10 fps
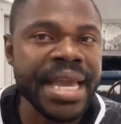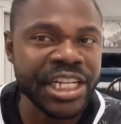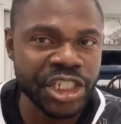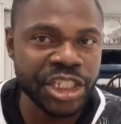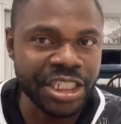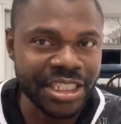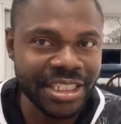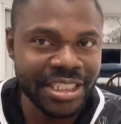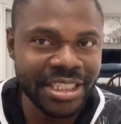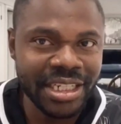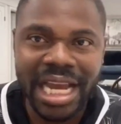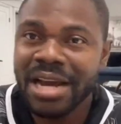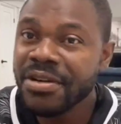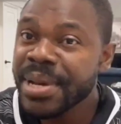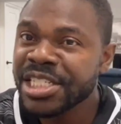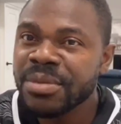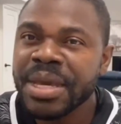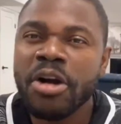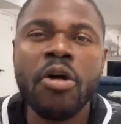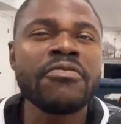An affirmation means a confirmation
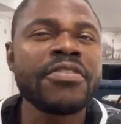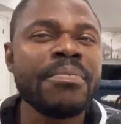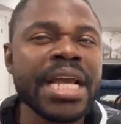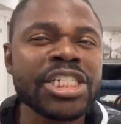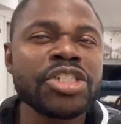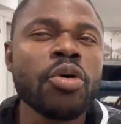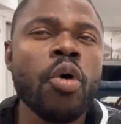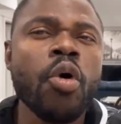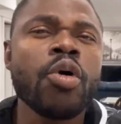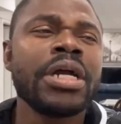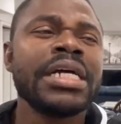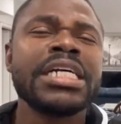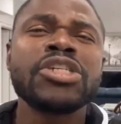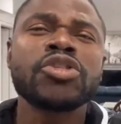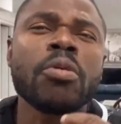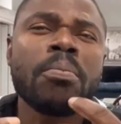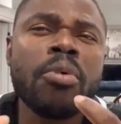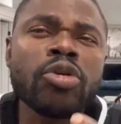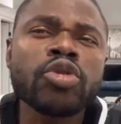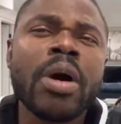or support or approval
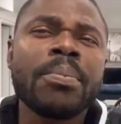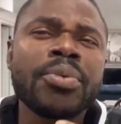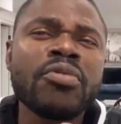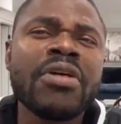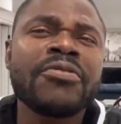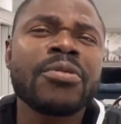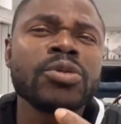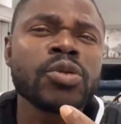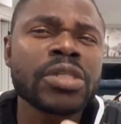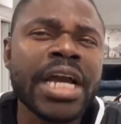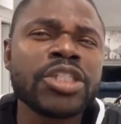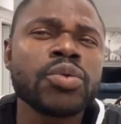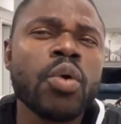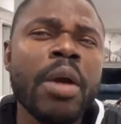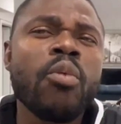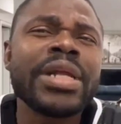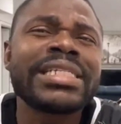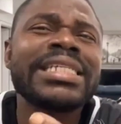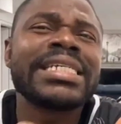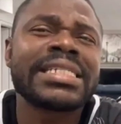from society or a witnessing from
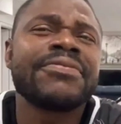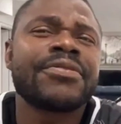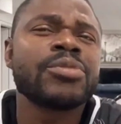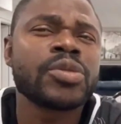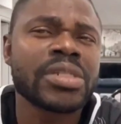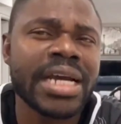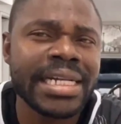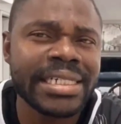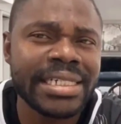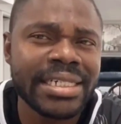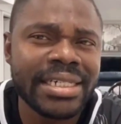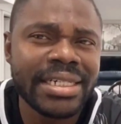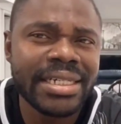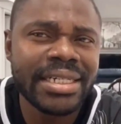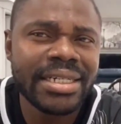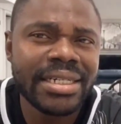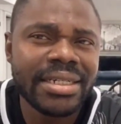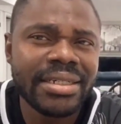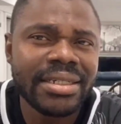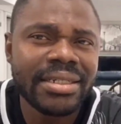society. Are there
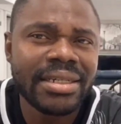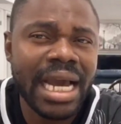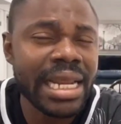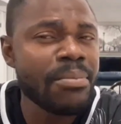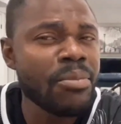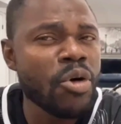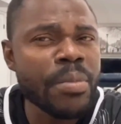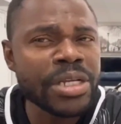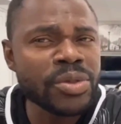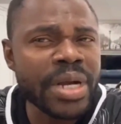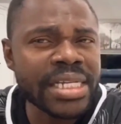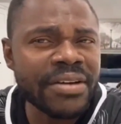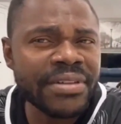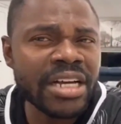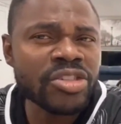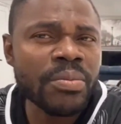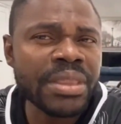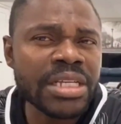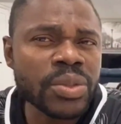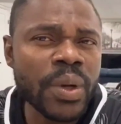moments you guys have done some things together in
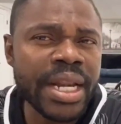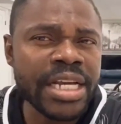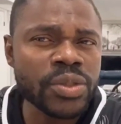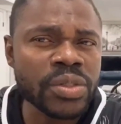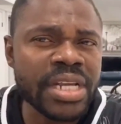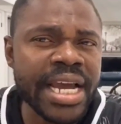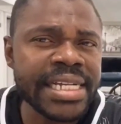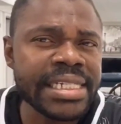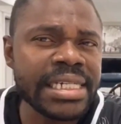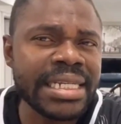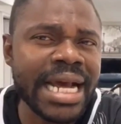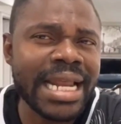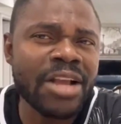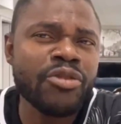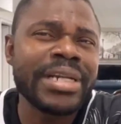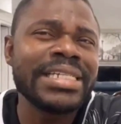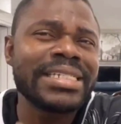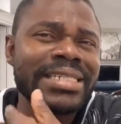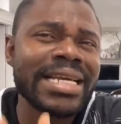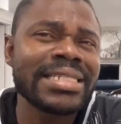society that actually sends that signal that
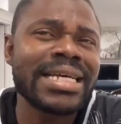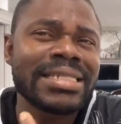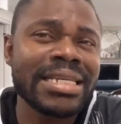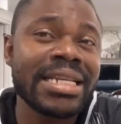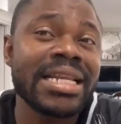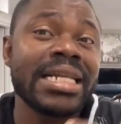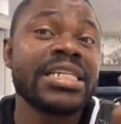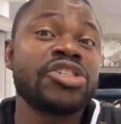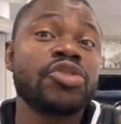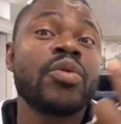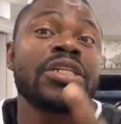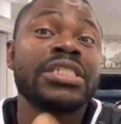these two are in a relationship?